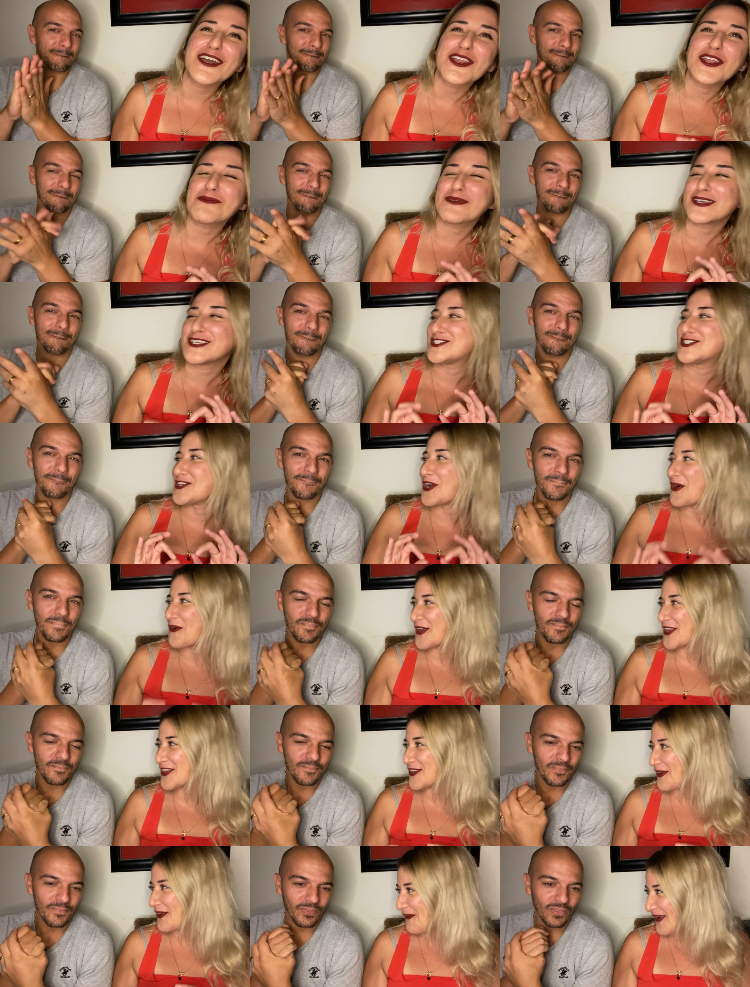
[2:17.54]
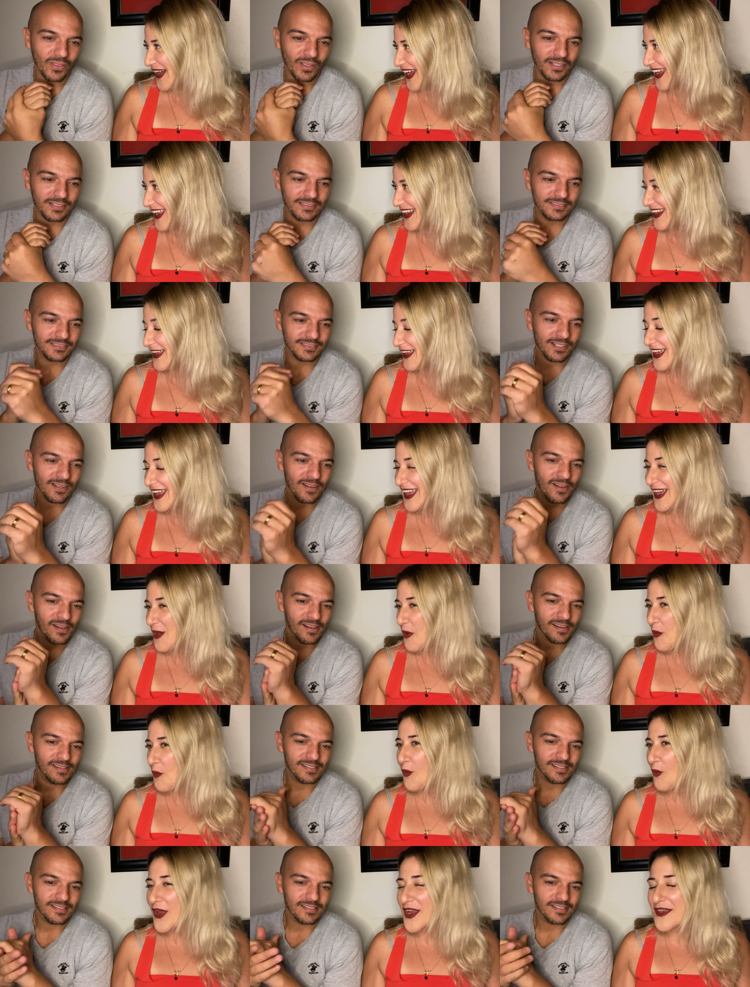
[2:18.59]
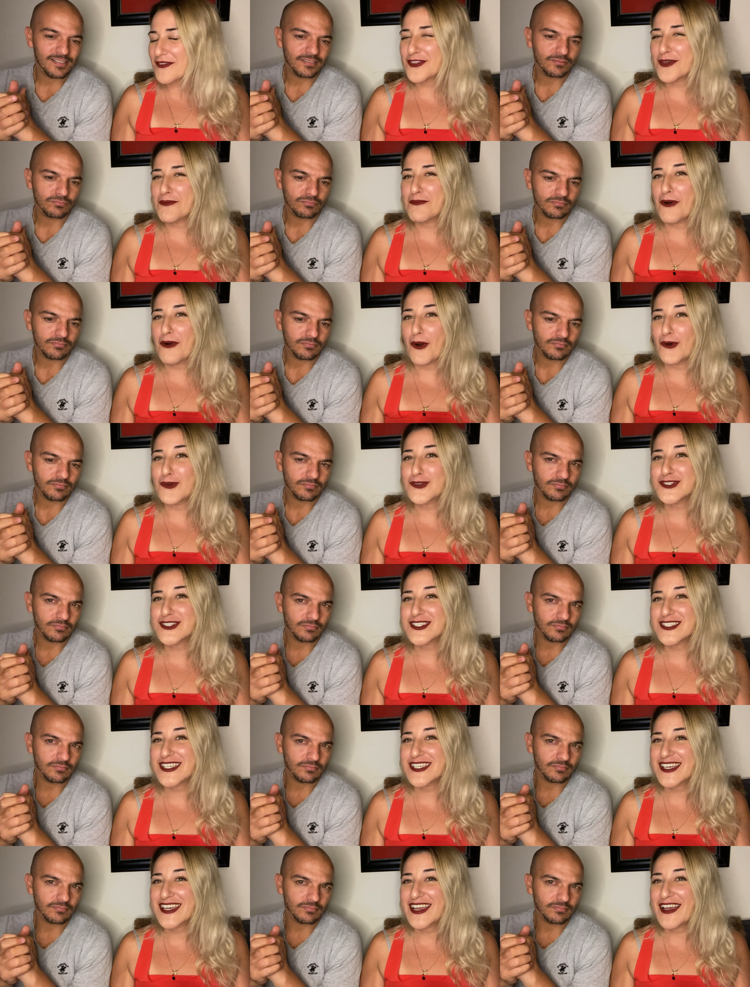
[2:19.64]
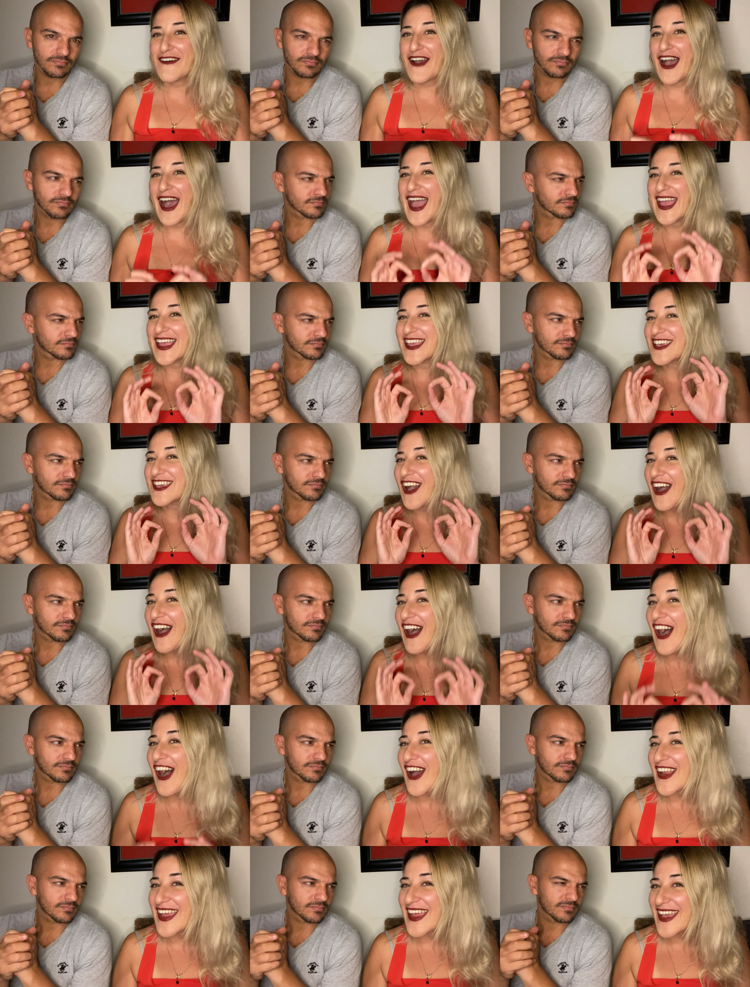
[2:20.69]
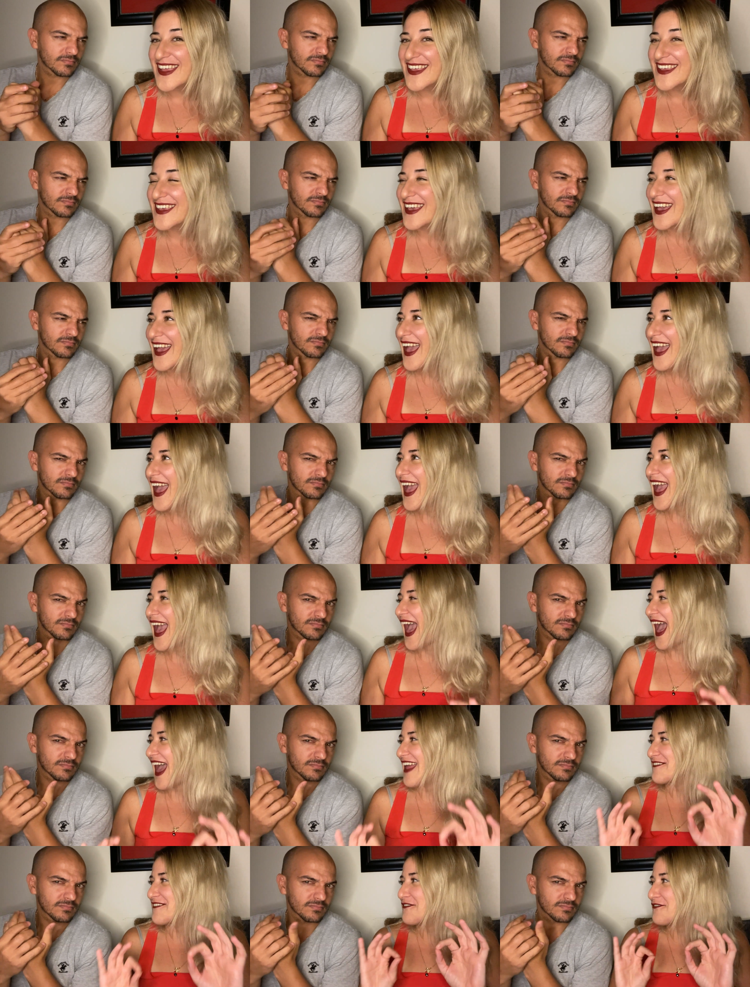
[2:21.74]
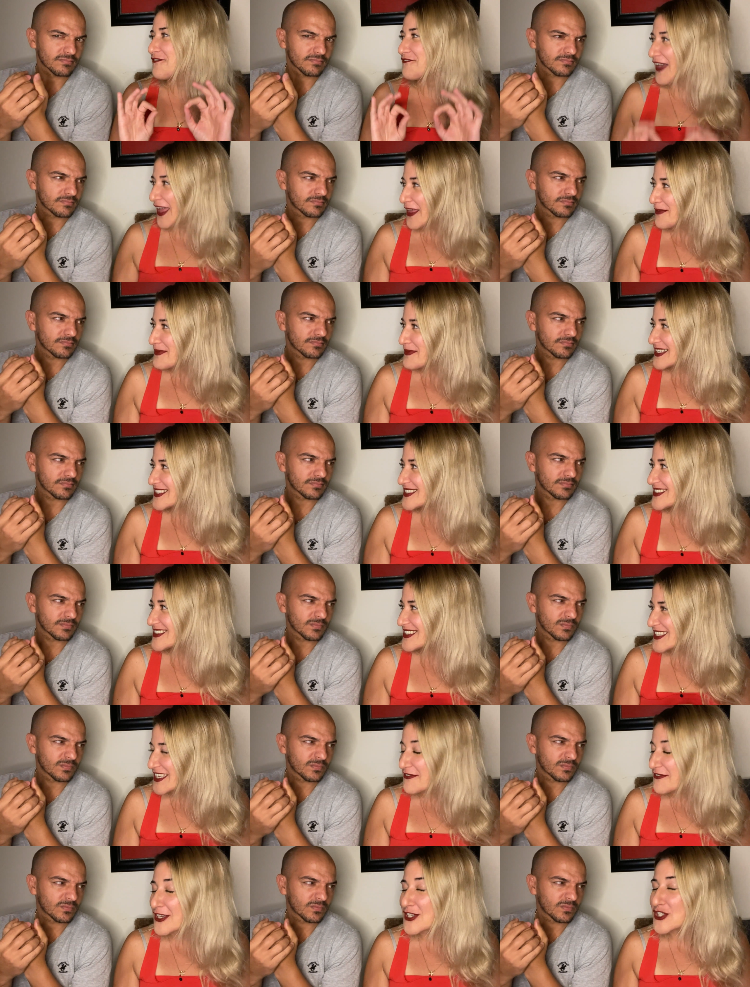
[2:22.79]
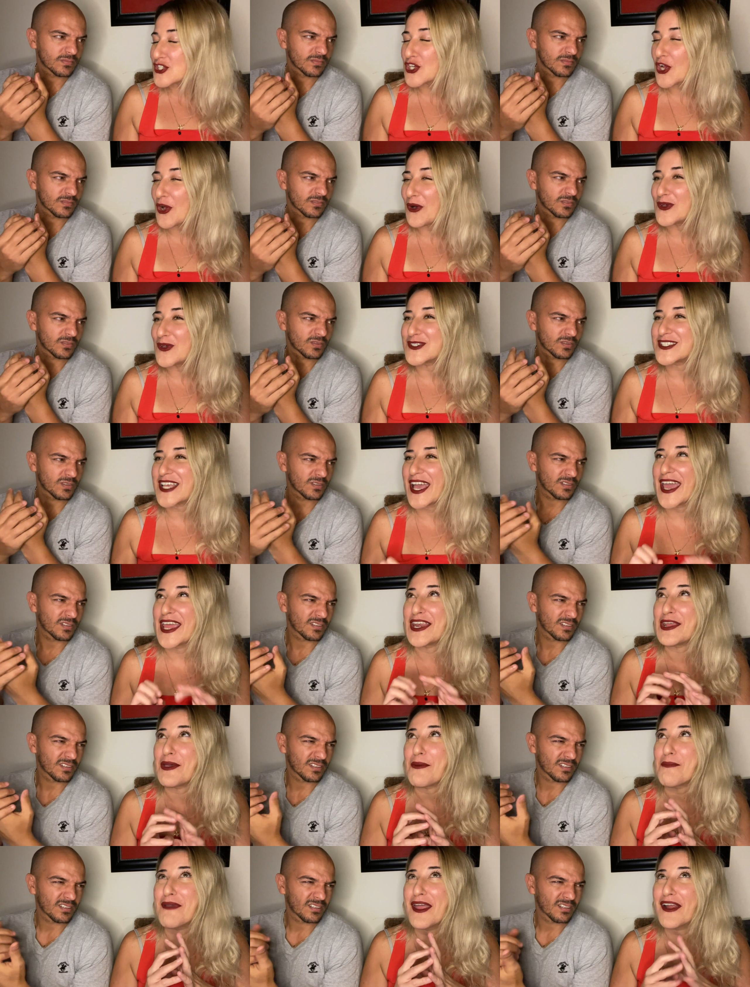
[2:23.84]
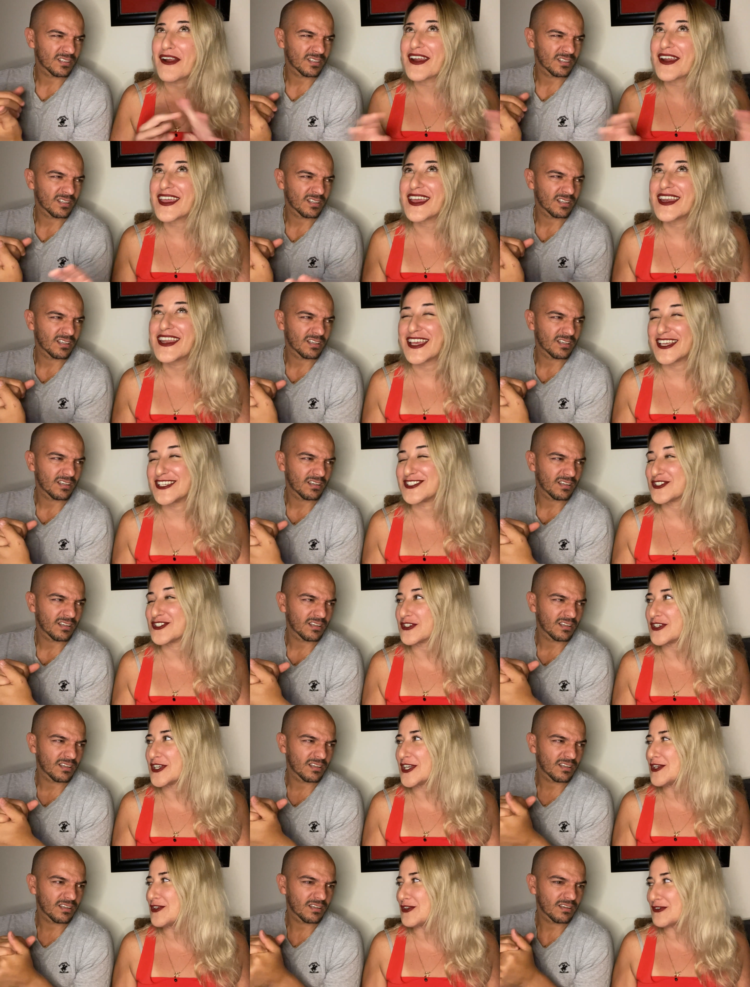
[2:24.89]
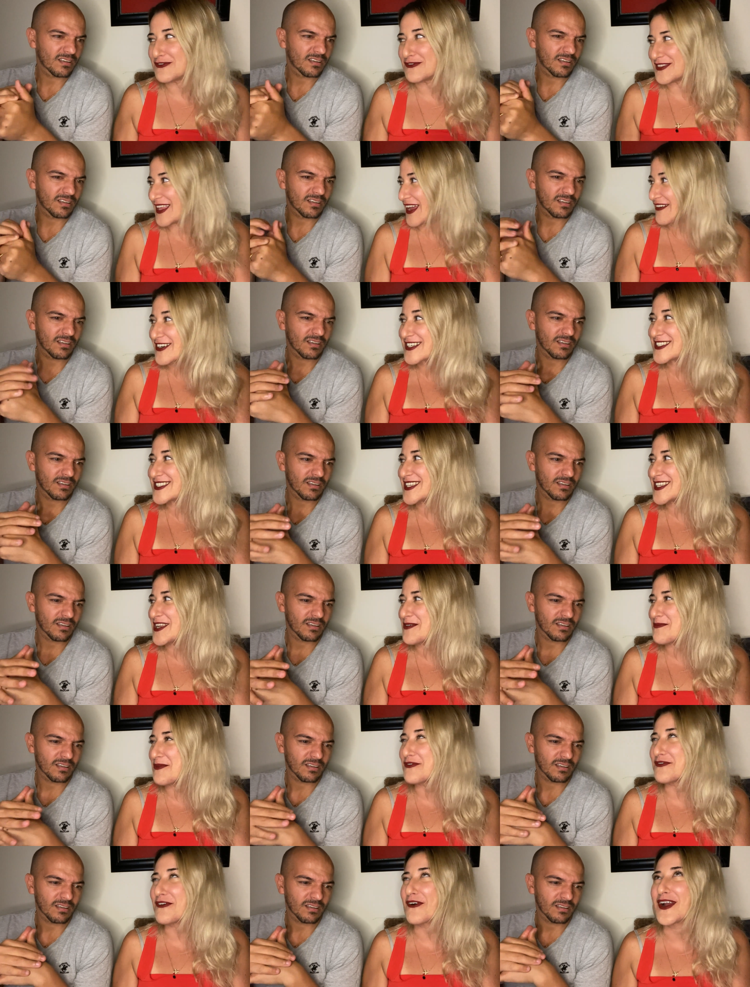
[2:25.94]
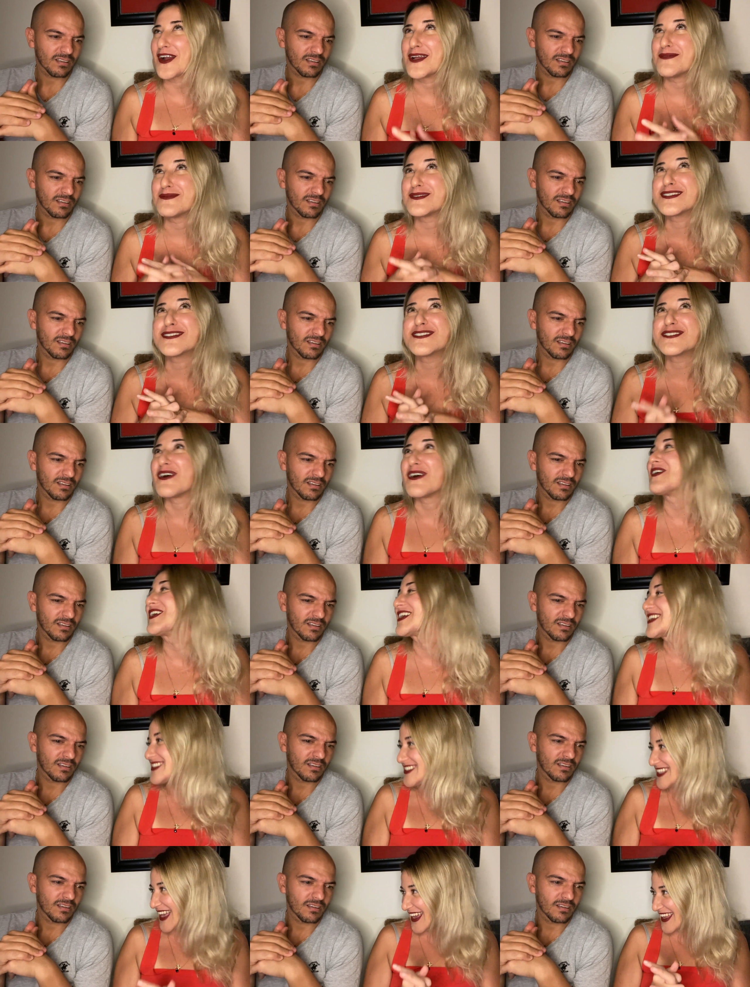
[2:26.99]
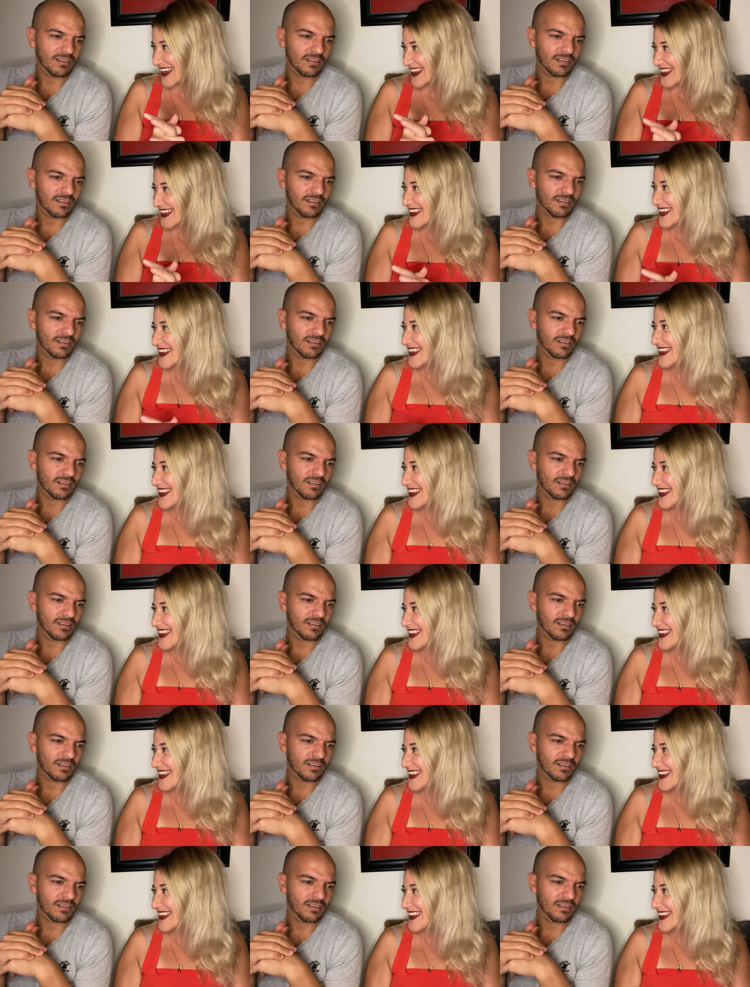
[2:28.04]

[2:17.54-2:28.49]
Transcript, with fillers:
Speaker 1: going to be showing Yoel one of the most iconic and famous TV shows in American history. You've never seen it before and I'm so excited.